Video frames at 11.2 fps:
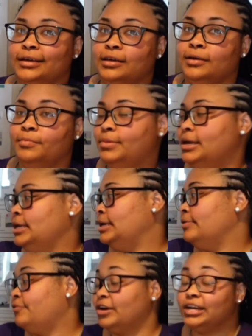But
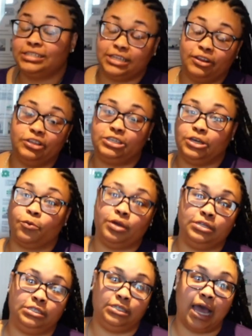for us, it only took one
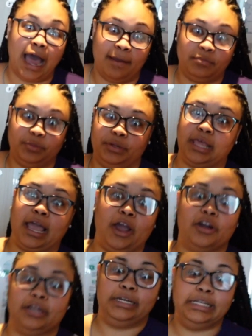time to put that
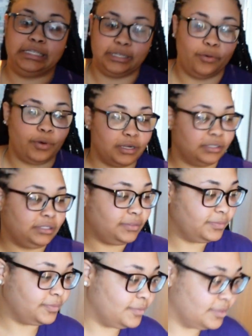card in, it still works.
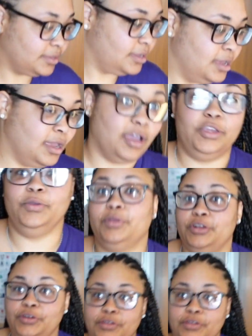You want to do the